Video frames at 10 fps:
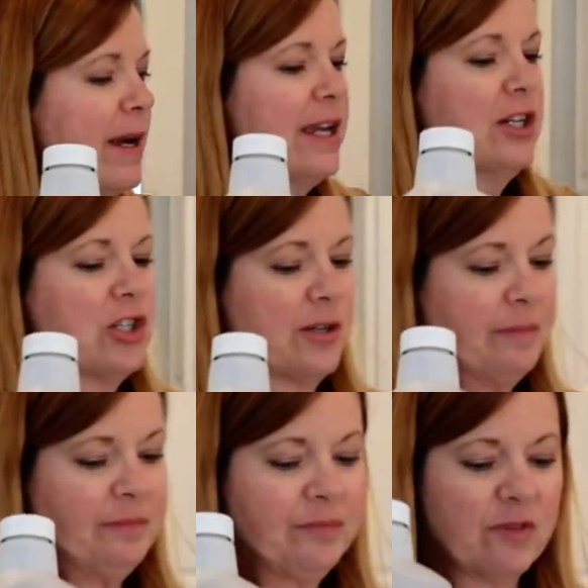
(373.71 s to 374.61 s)

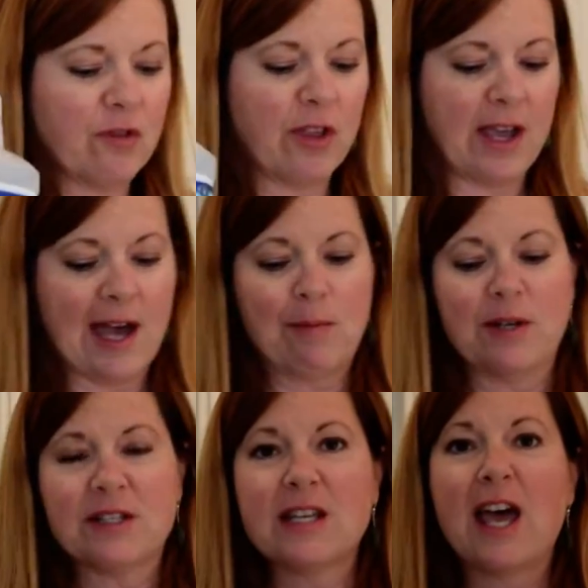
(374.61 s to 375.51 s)
kitchen for the
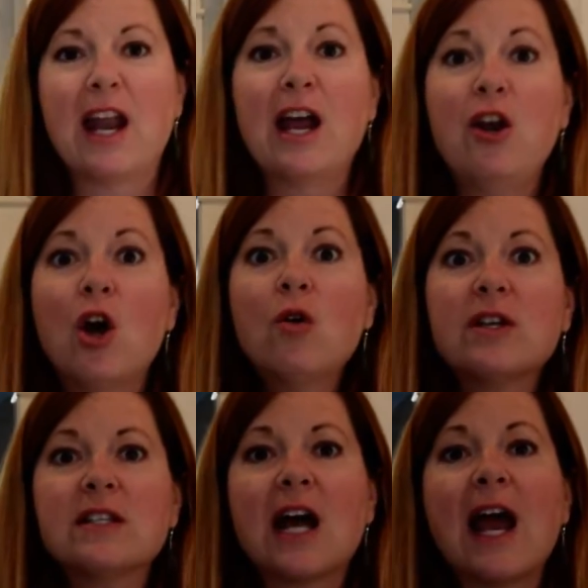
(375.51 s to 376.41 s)
cabinets, and I
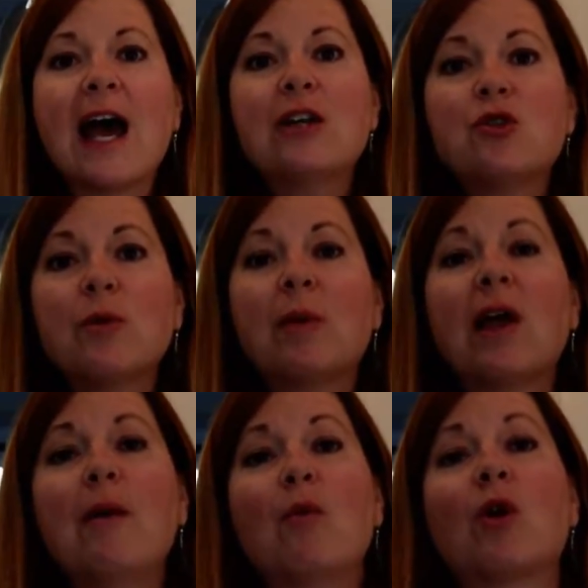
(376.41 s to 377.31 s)
noticed I had to
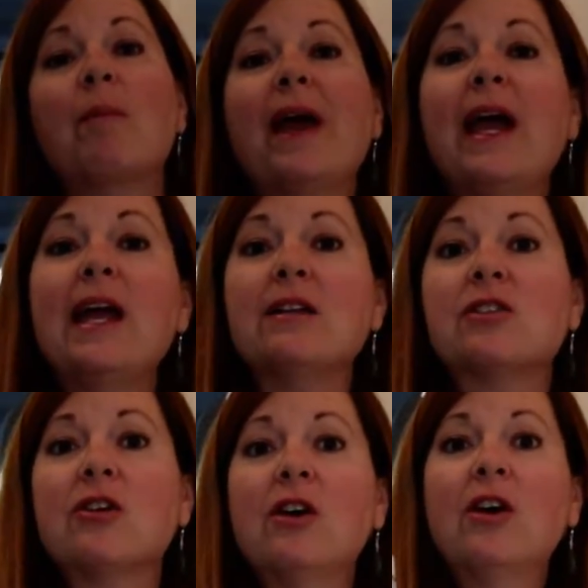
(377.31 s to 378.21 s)
apply more
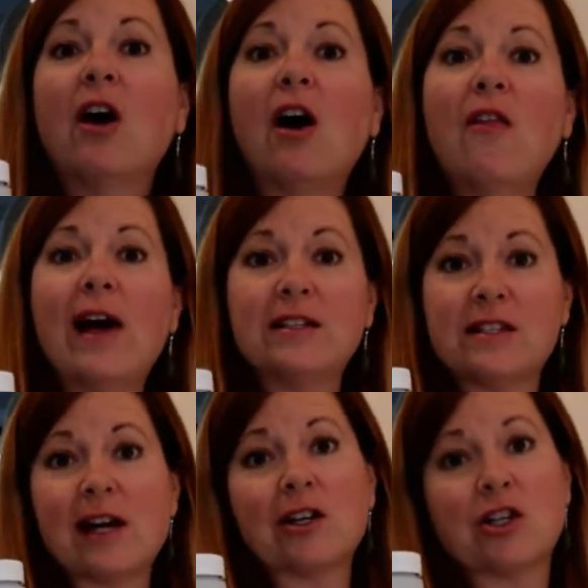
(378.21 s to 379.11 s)
paint on that
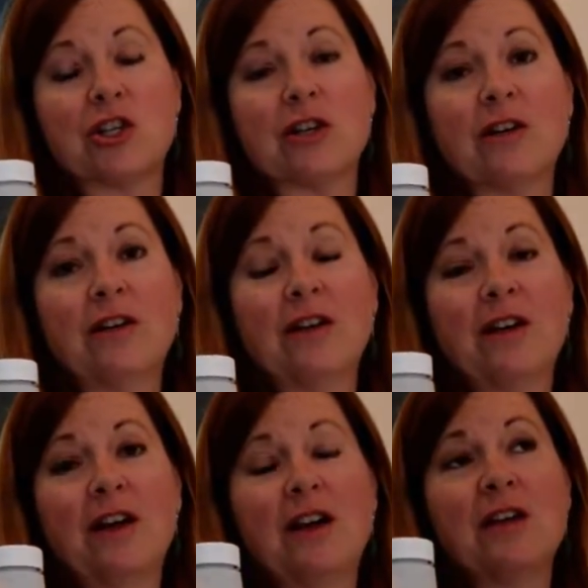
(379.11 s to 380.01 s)
section.
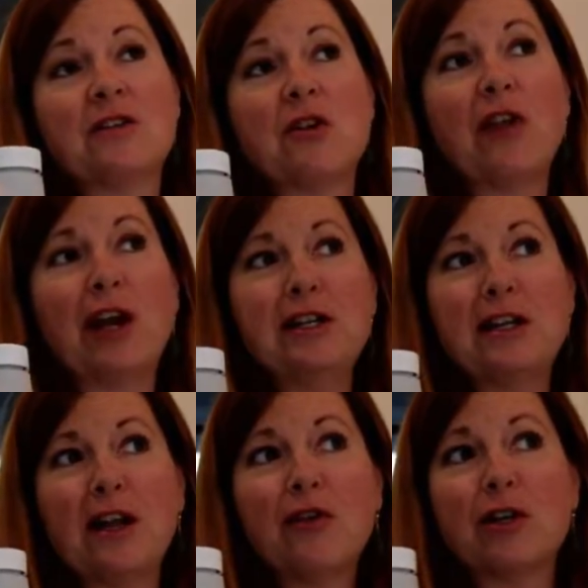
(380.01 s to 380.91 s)
So then I did
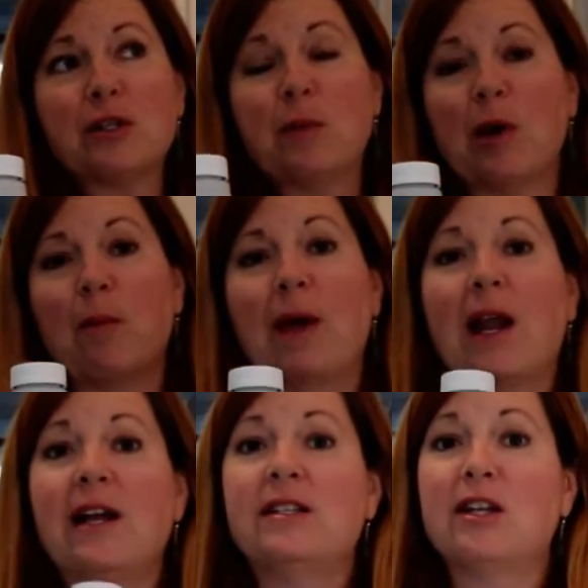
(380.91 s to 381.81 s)
another
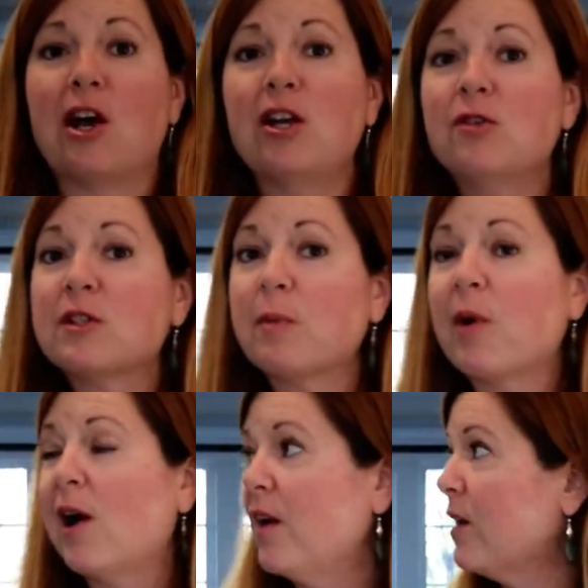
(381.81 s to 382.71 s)
experiment. I did not use the
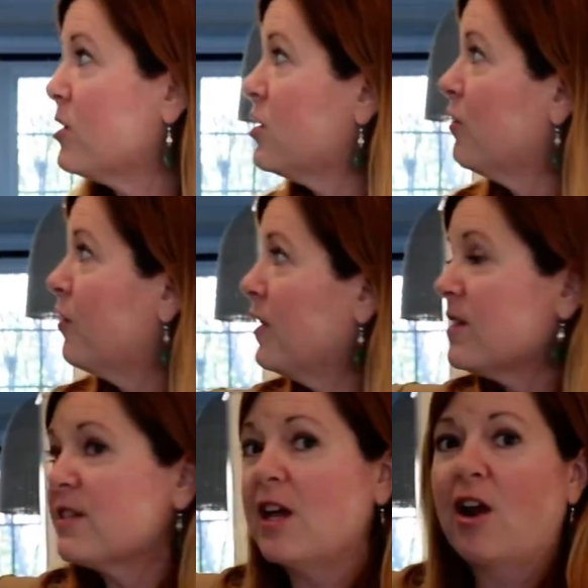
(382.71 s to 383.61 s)
product for
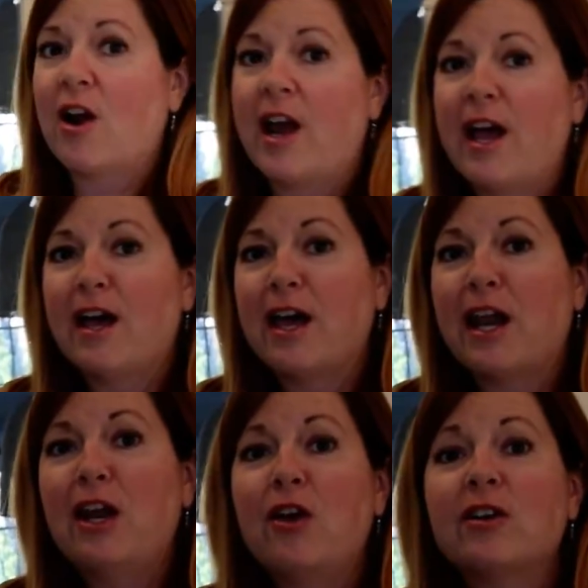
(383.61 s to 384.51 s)
this area,
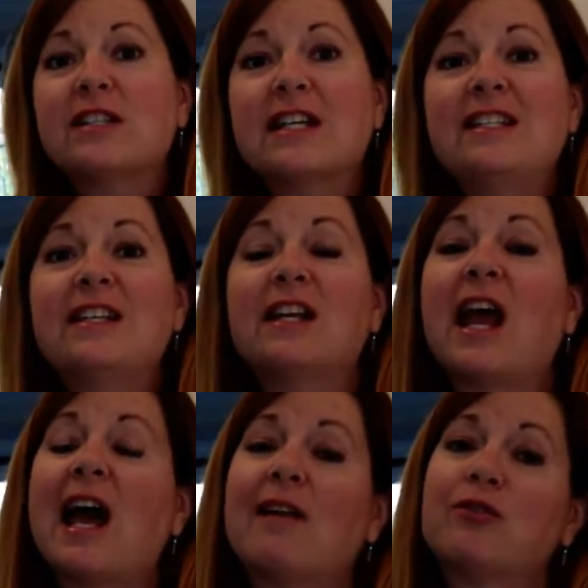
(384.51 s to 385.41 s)
and I noticed I didn't
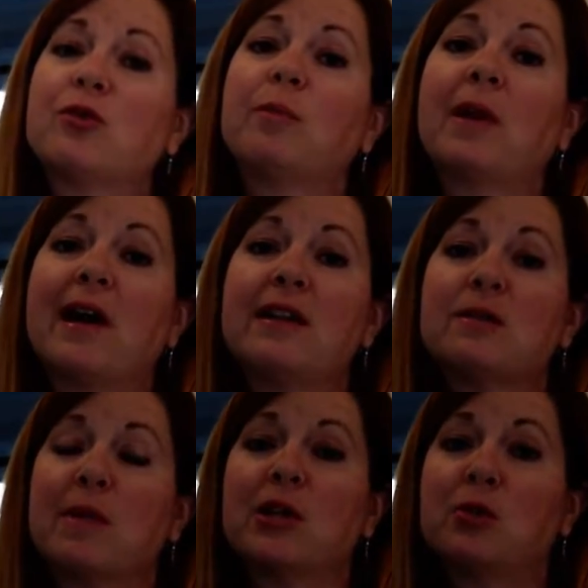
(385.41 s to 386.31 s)
have to apply
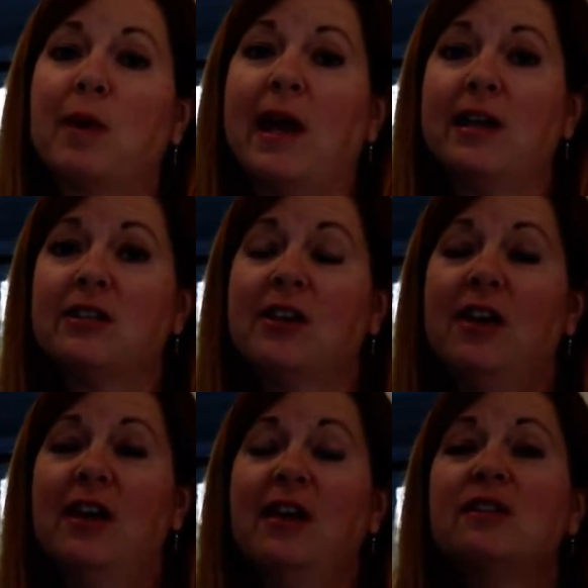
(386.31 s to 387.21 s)
as much paint.
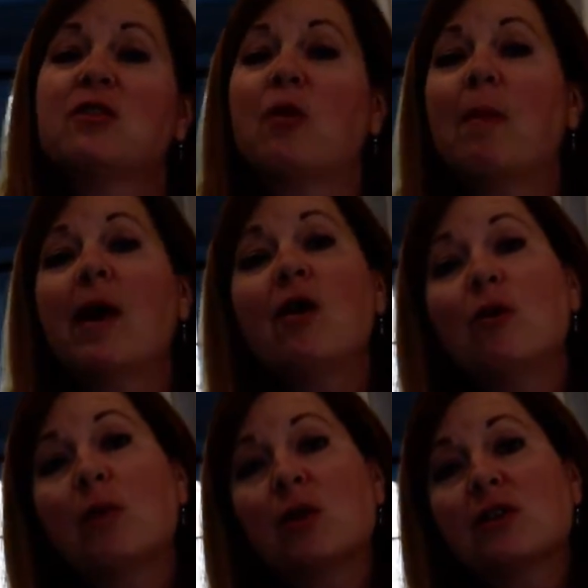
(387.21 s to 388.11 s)
So in my
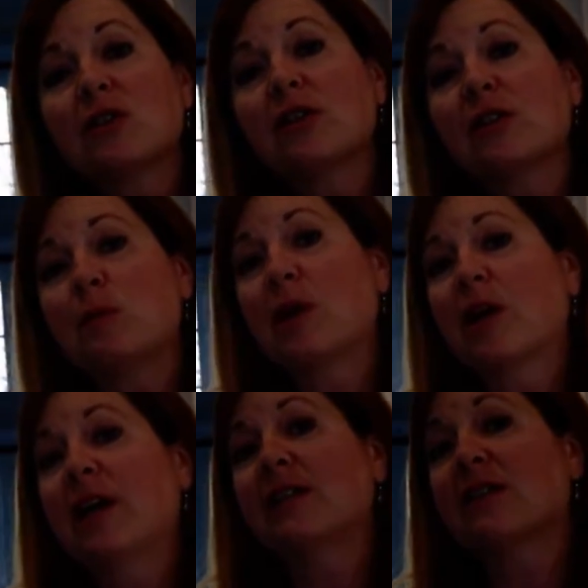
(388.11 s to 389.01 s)
own personal
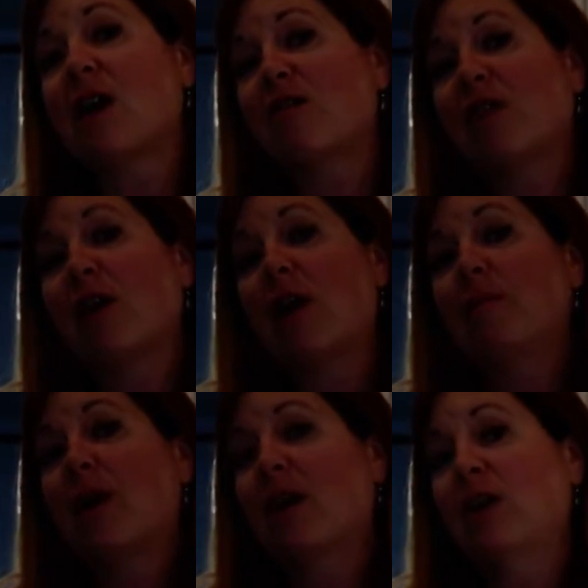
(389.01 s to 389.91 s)
experience, I found
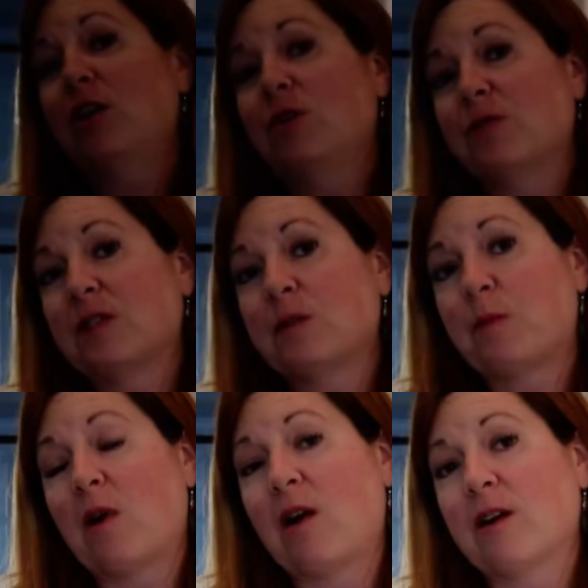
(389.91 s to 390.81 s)
I'm not going to use this
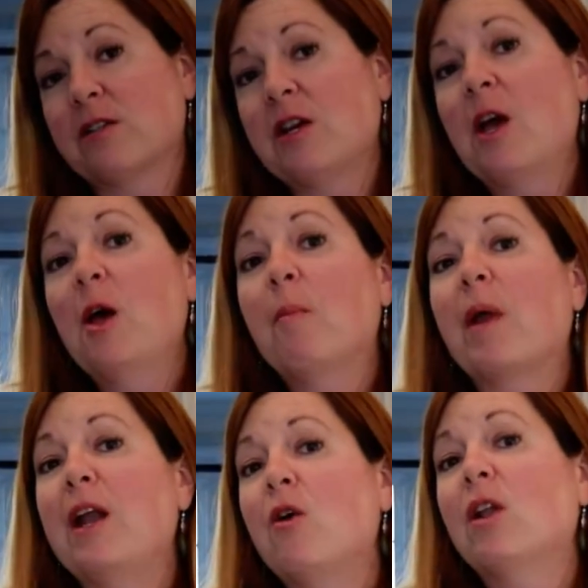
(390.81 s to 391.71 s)
product,
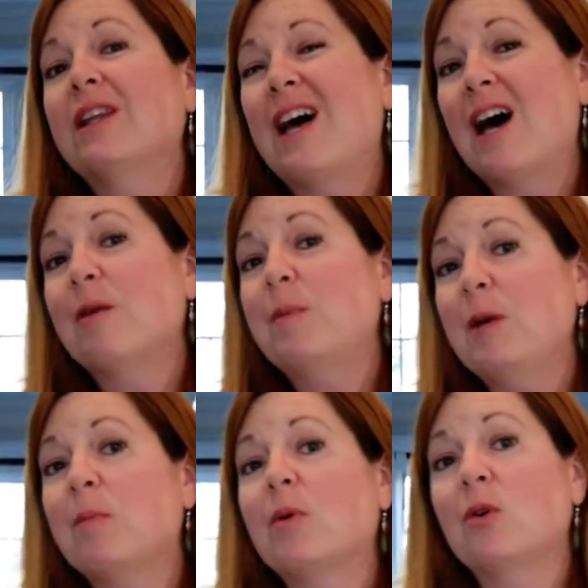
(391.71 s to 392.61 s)
but I know a lot of
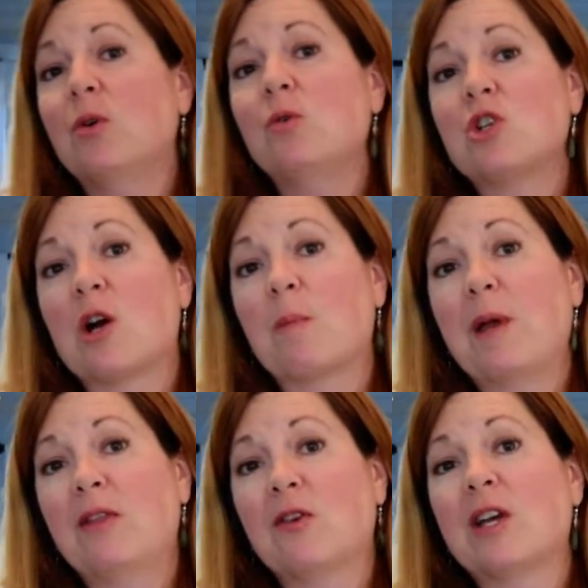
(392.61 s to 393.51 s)
people who chalk
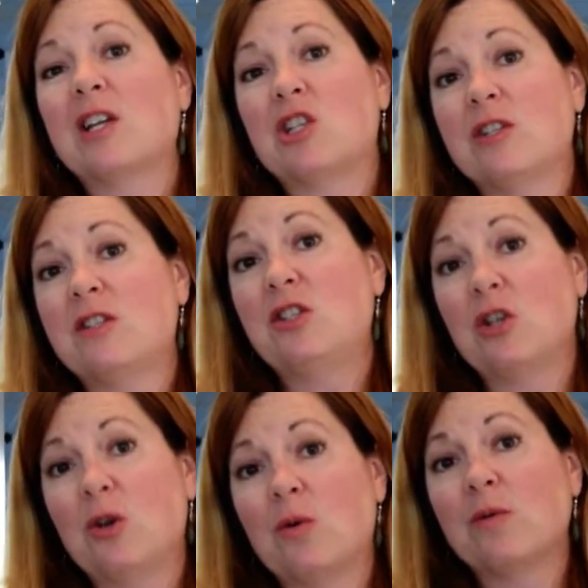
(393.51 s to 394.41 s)
paint their kitchens
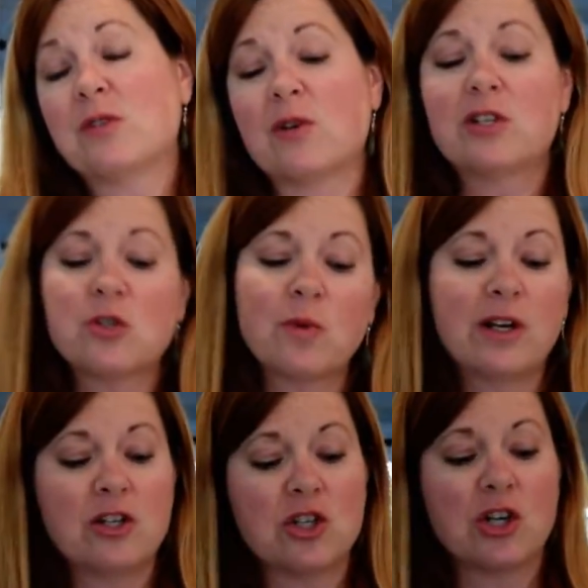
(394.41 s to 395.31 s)
do, so I just
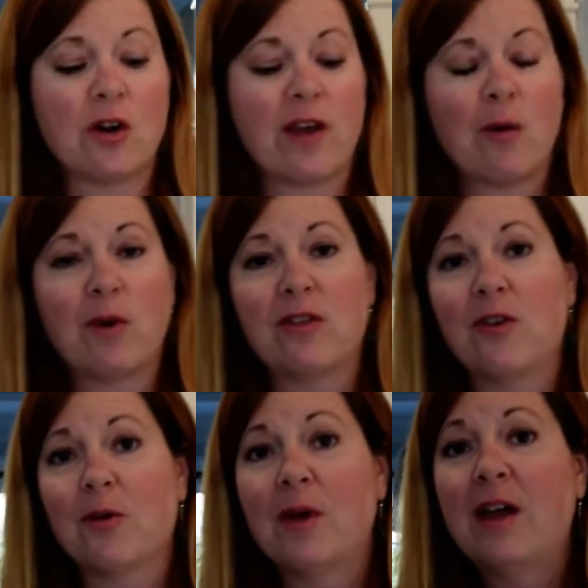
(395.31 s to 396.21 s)
wanted to share that with
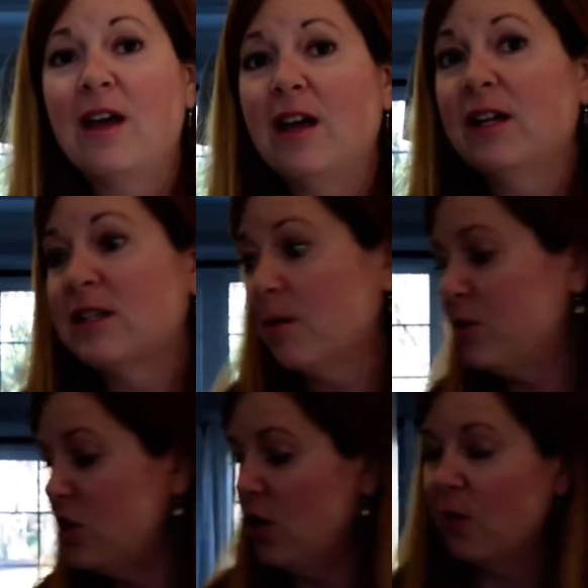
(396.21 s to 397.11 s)
you. It's up
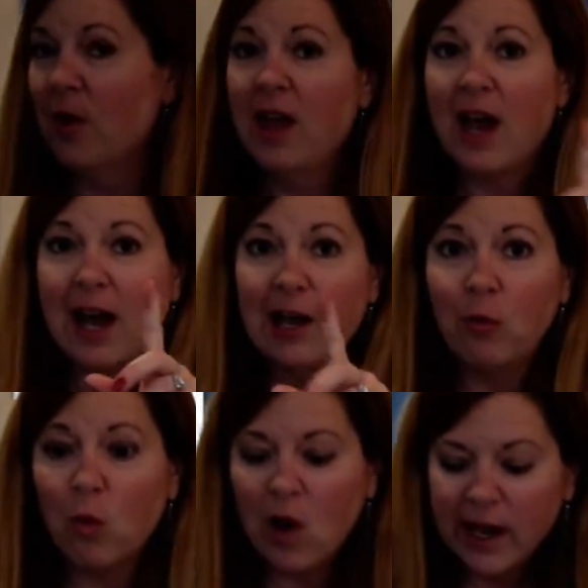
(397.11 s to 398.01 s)
to you. I
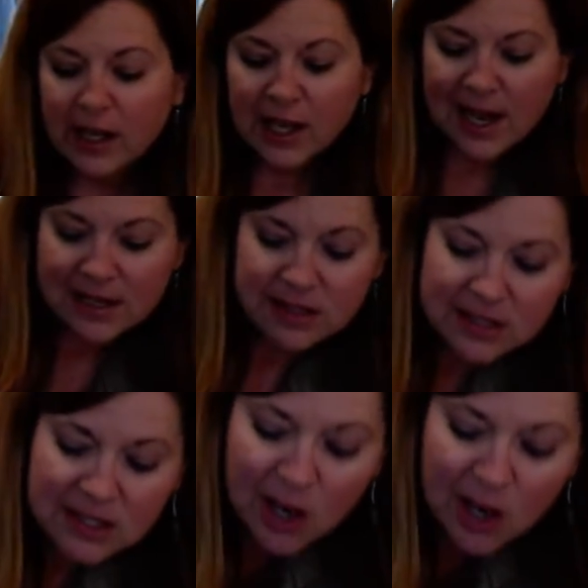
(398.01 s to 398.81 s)
had one last